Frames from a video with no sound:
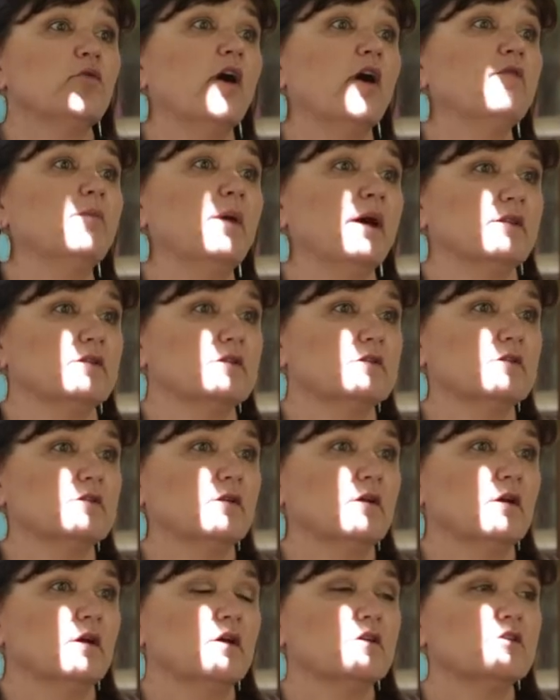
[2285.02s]
twelve months.
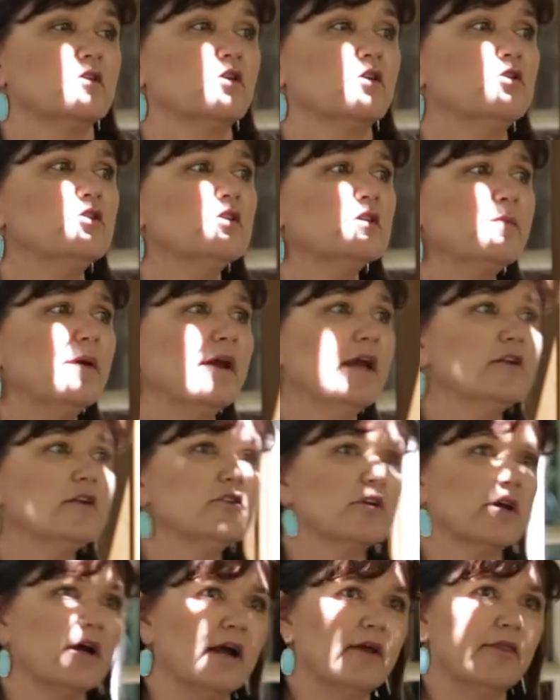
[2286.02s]
So you just paid
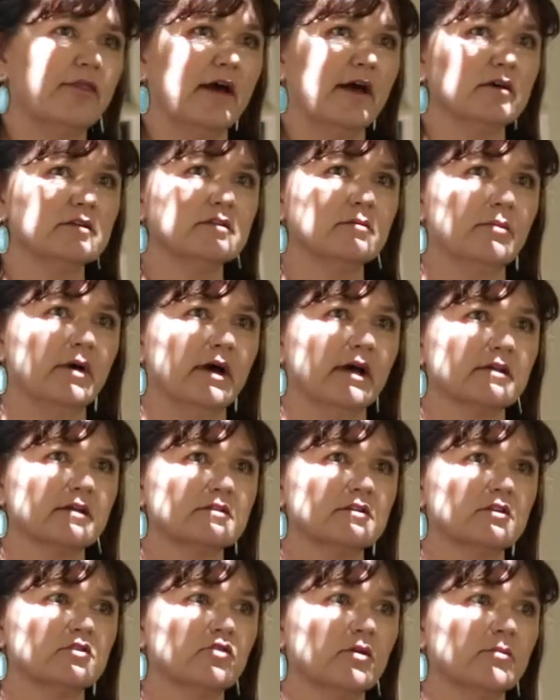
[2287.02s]
your guy a thousand bucks
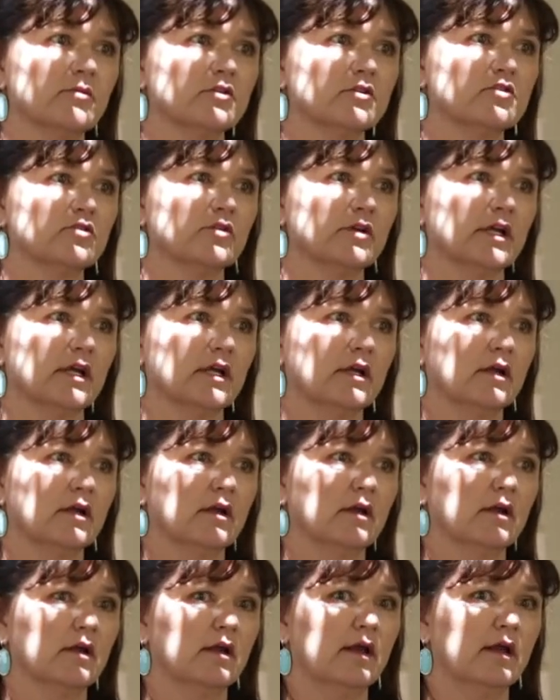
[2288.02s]
to trim your tree,
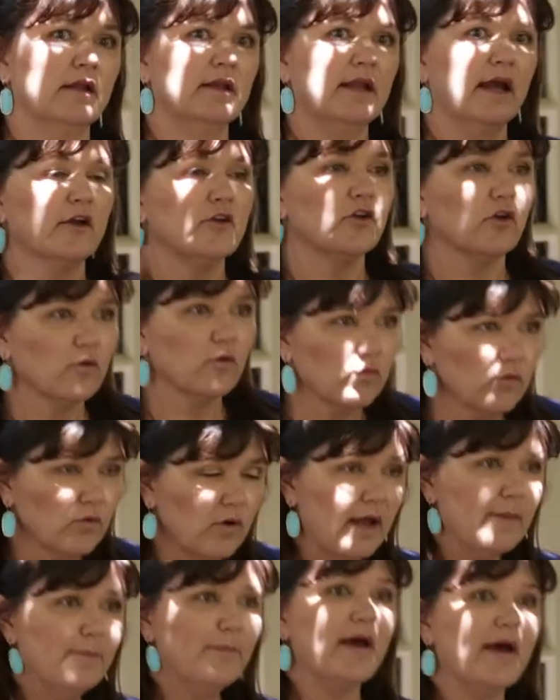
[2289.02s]
and now you're
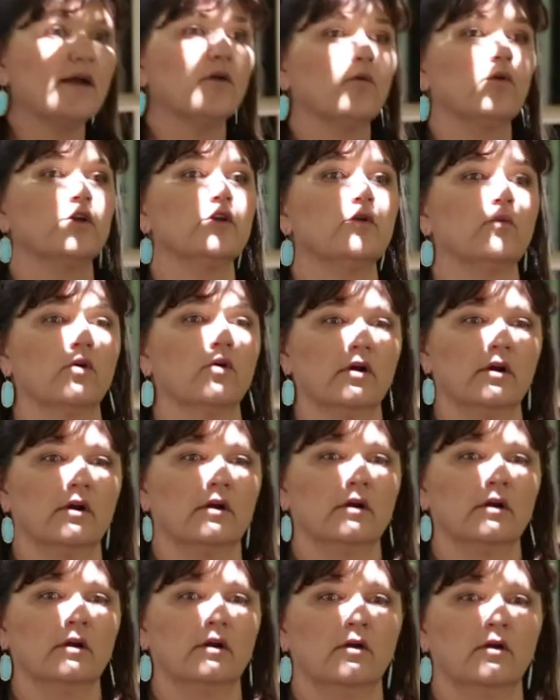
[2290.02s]
right back where you
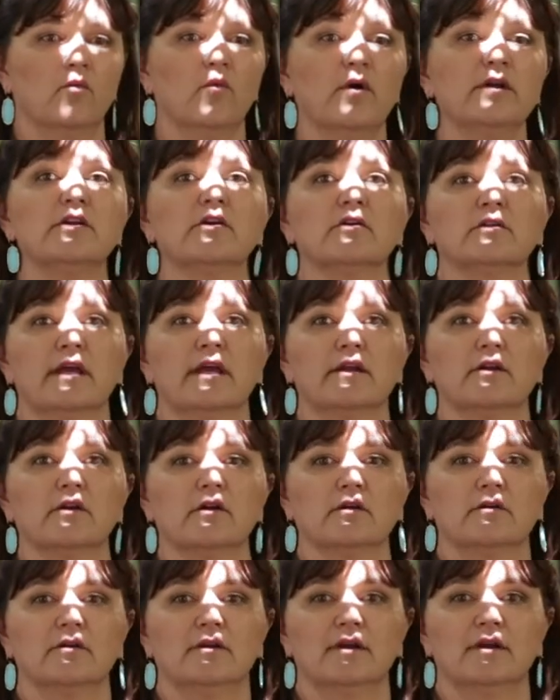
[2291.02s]
were one year later.
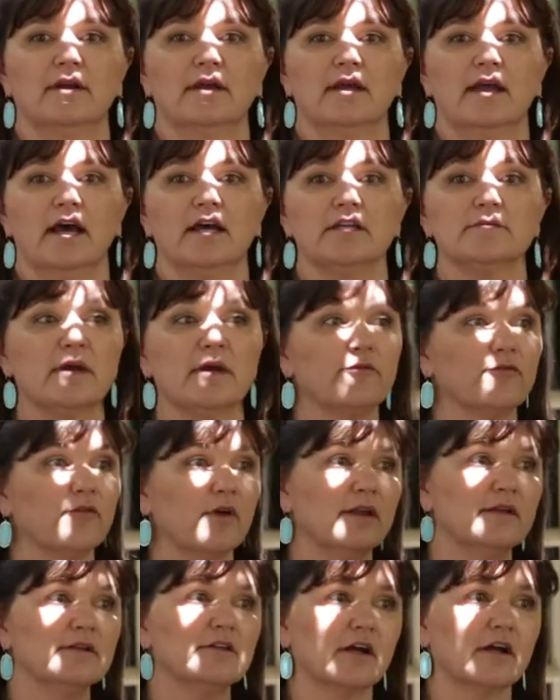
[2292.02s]
As my
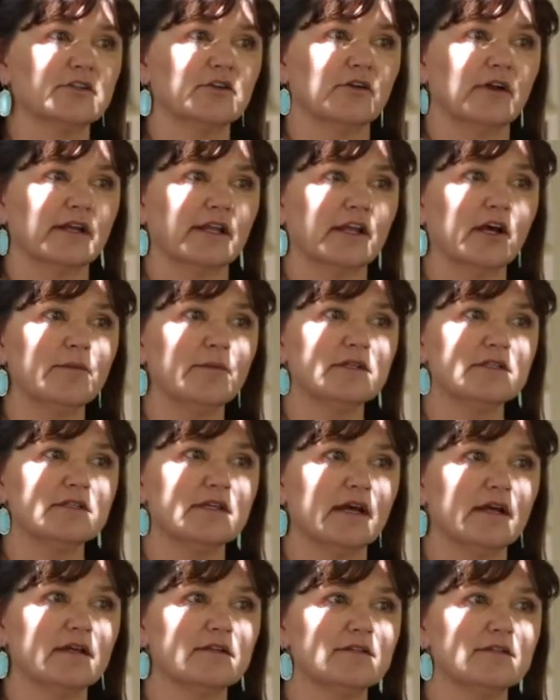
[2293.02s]
friend Doctor Ed Gilman
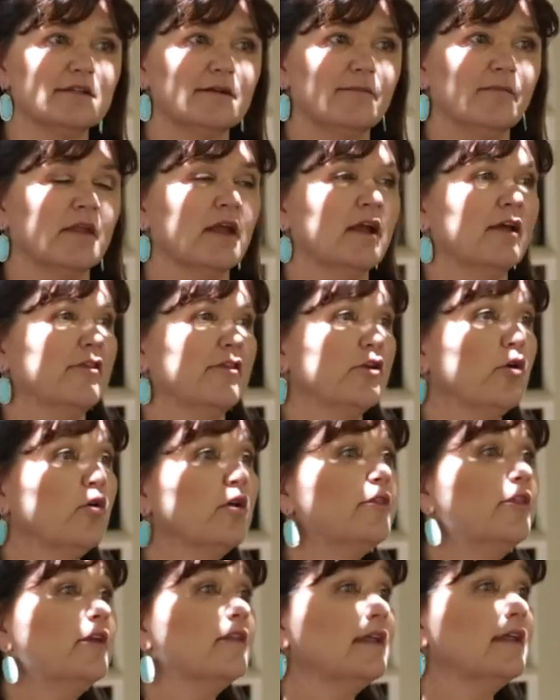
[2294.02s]
says, the
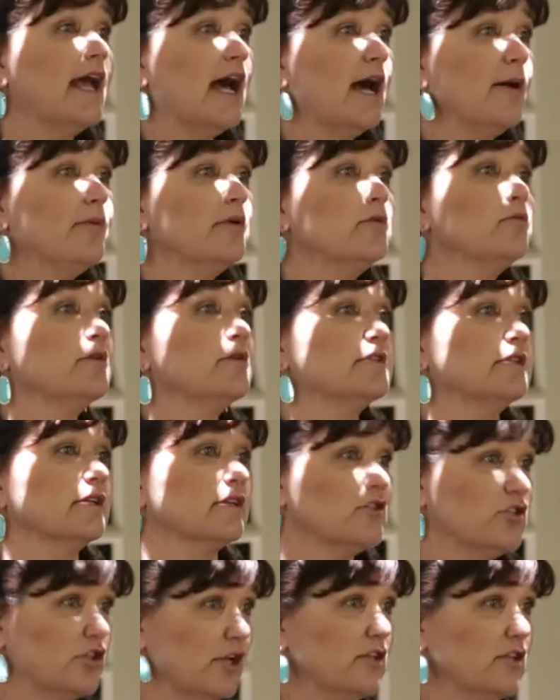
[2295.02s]
only thing that happened was an
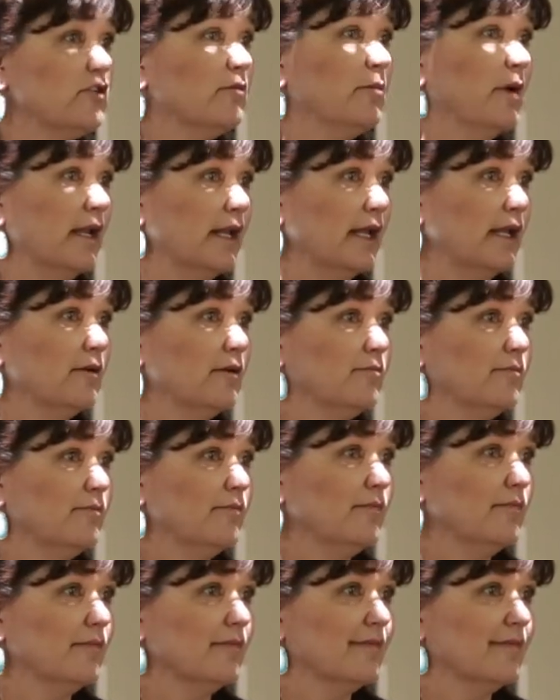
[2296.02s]
exchange of money.
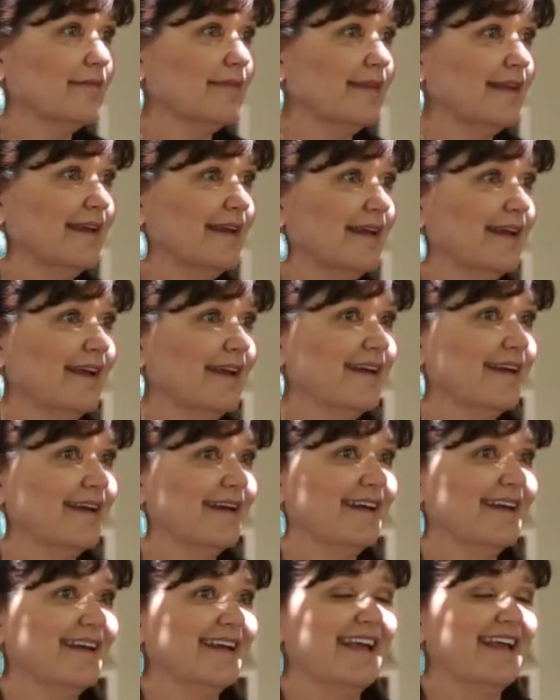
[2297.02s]

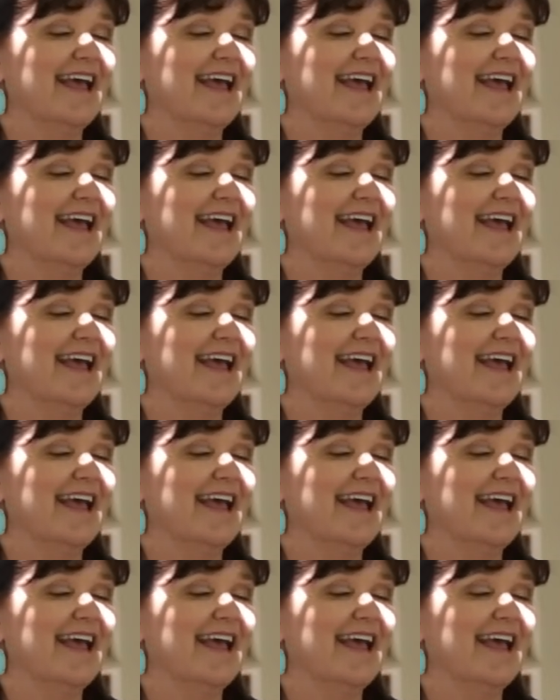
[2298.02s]
Um,